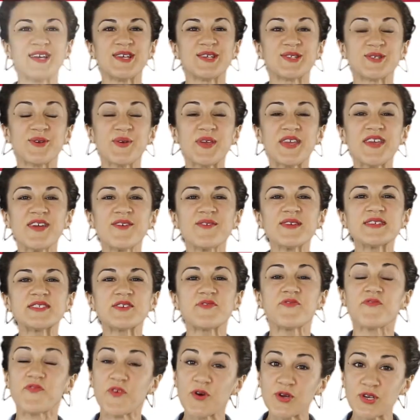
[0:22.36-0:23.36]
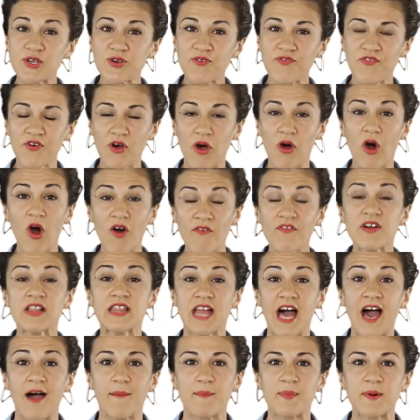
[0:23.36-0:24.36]
So here is a photo of a
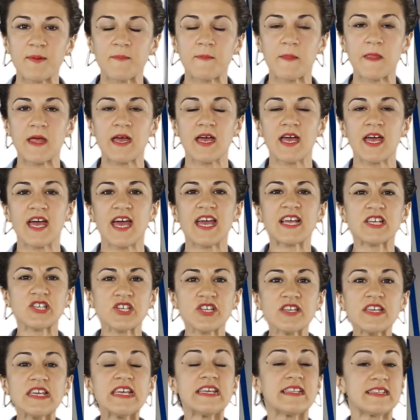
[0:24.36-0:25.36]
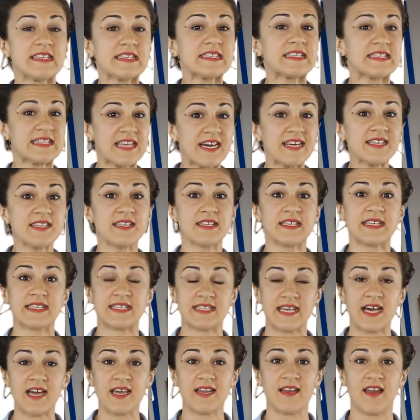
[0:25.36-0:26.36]
lab. Actually, it is not a
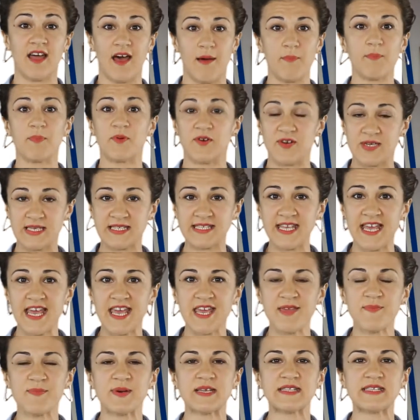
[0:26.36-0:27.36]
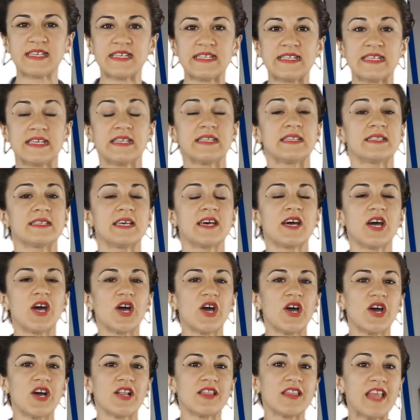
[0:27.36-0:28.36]
design lab per se, but it's
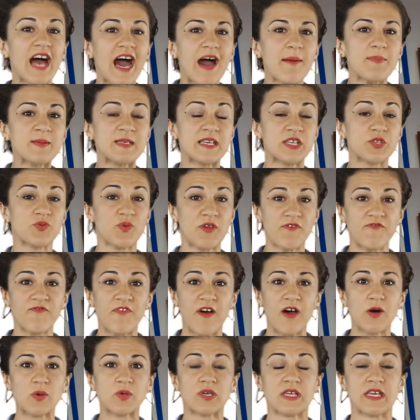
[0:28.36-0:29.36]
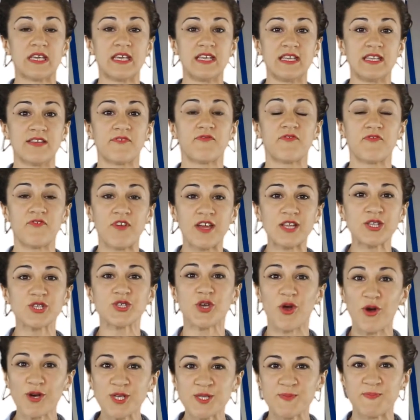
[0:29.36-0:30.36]
a lab that we found in a French
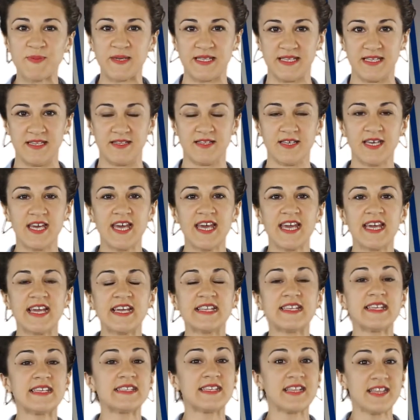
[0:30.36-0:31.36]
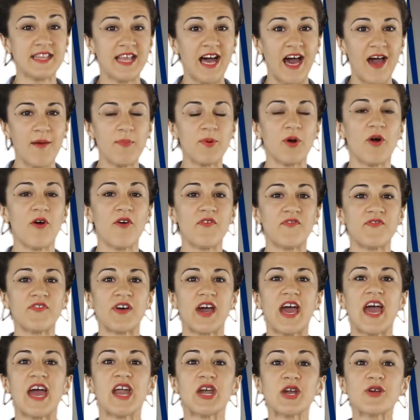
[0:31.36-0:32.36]
hospital. It is a lab
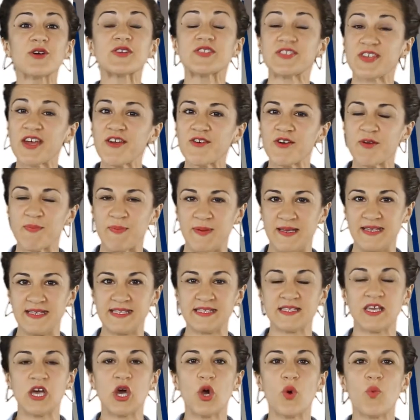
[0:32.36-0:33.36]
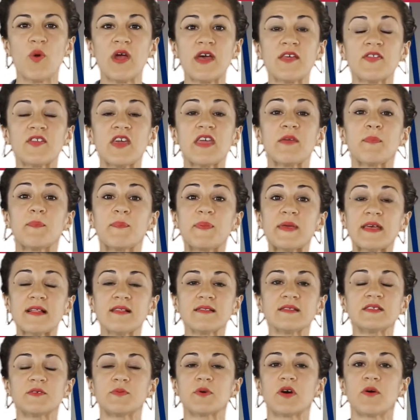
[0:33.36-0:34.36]
of ergotherapists where they
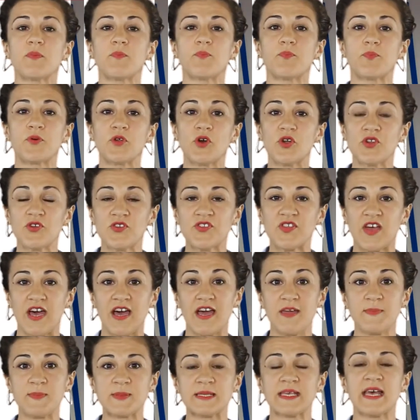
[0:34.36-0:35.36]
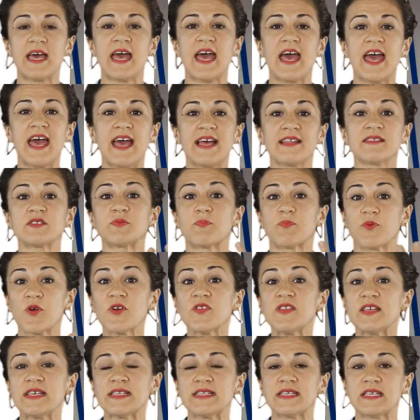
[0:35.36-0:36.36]
build prototypes and
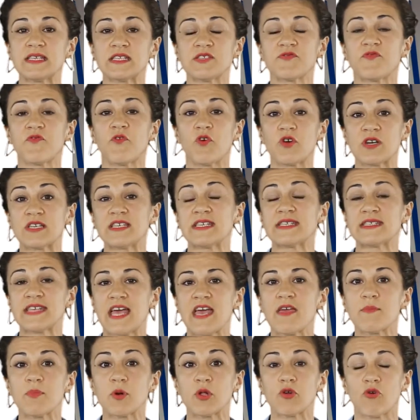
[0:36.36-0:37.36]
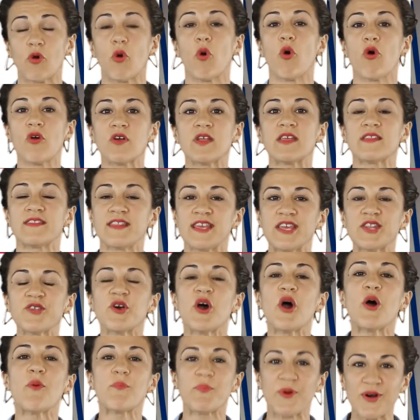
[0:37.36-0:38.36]
prostheses for disabled or in
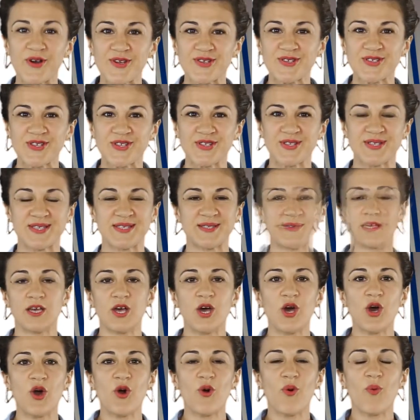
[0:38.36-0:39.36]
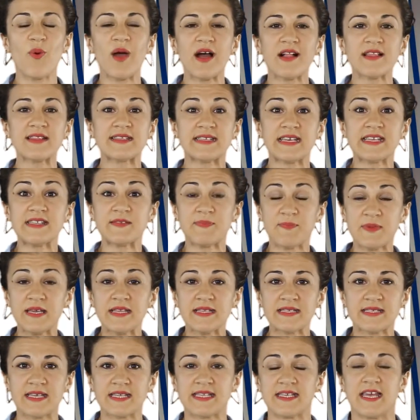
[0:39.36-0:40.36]
need persons. Well, that
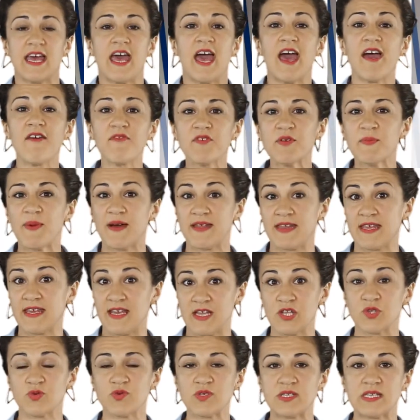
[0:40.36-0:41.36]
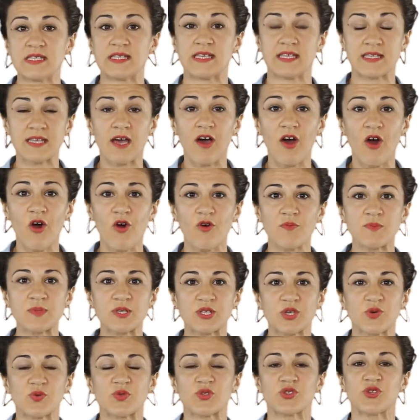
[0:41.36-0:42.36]
means that everybody can do this at home,
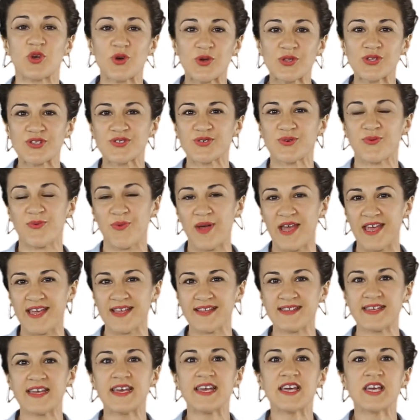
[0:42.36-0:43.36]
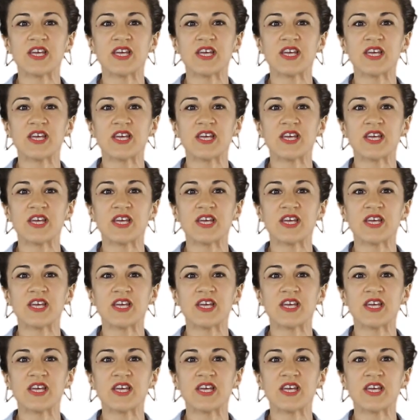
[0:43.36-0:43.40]
so don't wait.